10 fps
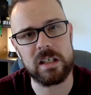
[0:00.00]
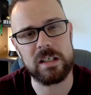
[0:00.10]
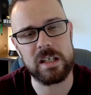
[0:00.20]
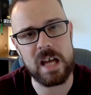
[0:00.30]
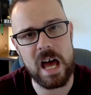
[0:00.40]
to
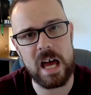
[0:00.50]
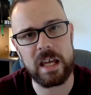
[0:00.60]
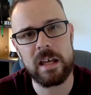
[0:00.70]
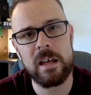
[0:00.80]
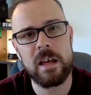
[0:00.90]

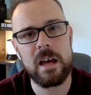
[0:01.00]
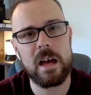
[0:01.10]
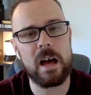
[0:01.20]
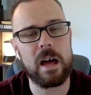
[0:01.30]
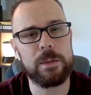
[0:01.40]
deny
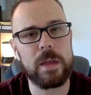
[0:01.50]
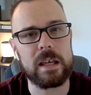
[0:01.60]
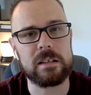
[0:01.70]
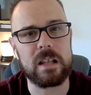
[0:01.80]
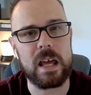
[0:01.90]

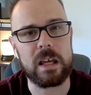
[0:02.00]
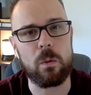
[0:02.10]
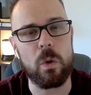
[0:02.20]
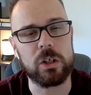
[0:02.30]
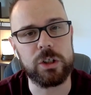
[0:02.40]
things like
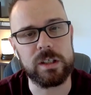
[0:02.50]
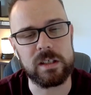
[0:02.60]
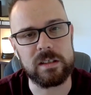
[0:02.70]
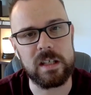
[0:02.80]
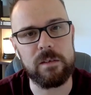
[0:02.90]
what
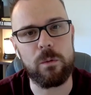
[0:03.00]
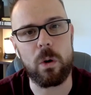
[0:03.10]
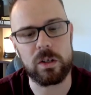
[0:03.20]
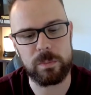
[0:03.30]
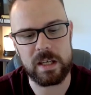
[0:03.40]
Jesus did
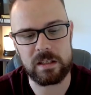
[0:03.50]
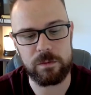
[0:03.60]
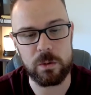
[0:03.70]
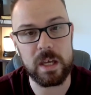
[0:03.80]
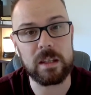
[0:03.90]
for us. Because
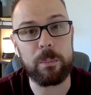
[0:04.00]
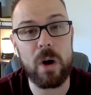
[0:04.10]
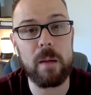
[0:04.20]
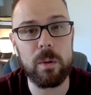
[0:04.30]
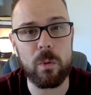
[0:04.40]
if you get the
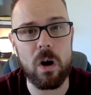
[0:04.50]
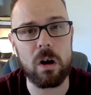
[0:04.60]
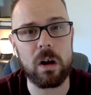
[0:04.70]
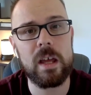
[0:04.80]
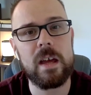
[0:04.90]
problem
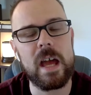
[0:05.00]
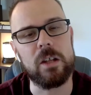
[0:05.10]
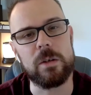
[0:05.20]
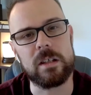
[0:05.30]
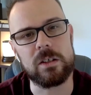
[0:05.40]
wrong
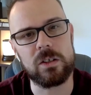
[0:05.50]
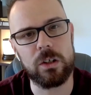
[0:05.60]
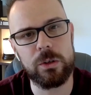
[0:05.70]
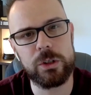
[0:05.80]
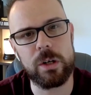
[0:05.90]
and you get the
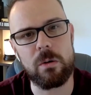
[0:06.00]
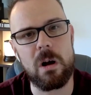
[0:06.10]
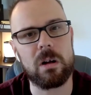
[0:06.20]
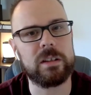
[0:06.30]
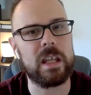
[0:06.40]
solution
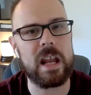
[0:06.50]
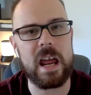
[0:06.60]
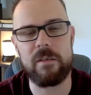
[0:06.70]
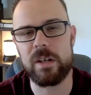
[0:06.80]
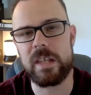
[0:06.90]
wrong, then
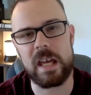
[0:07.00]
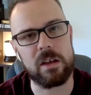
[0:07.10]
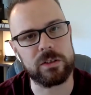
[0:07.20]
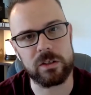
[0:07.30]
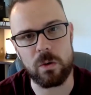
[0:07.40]
everything
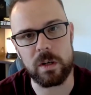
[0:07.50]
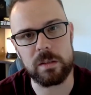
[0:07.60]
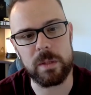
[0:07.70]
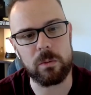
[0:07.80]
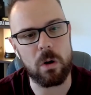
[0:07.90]
else is
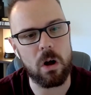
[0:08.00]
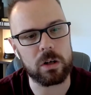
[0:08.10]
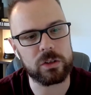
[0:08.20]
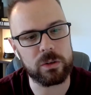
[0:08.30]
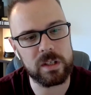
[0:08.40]
going to be
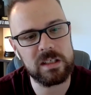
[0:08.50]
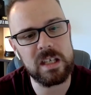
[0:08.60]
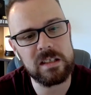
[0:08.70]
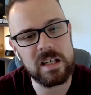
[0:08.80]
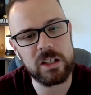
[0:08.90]
wrong. So this
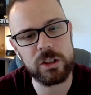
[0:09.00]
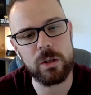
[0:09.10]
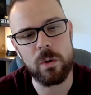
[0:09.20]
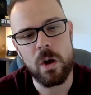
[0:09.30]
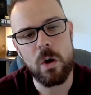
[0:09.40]
is an
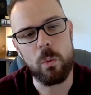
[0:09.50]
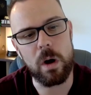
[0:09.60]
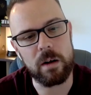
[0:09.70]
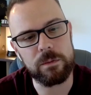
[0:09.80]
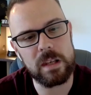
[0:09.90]
issue
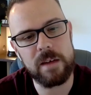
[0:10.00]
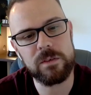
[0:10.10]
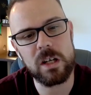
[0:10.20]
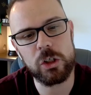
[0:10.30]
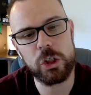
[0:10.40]
where if
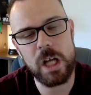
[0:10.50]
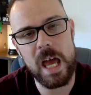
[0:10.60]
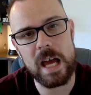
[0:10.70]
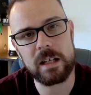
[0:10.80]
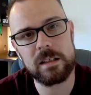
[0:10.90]
left
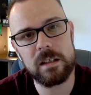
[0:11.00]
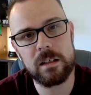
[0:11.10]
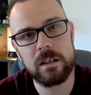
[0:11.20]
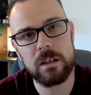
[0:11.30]
unchecked,